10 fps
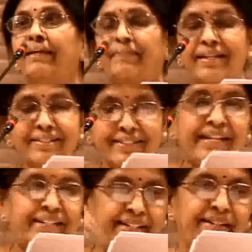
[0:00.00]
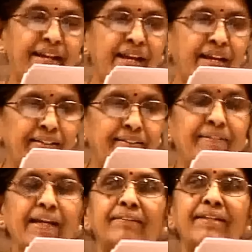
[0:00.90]
transcreate it,
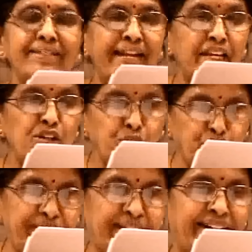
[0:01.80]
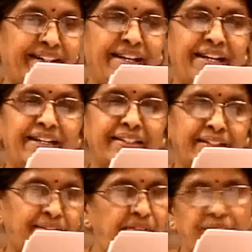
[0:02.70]
just like in Roadrunner.
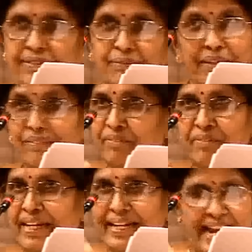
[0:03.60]
But very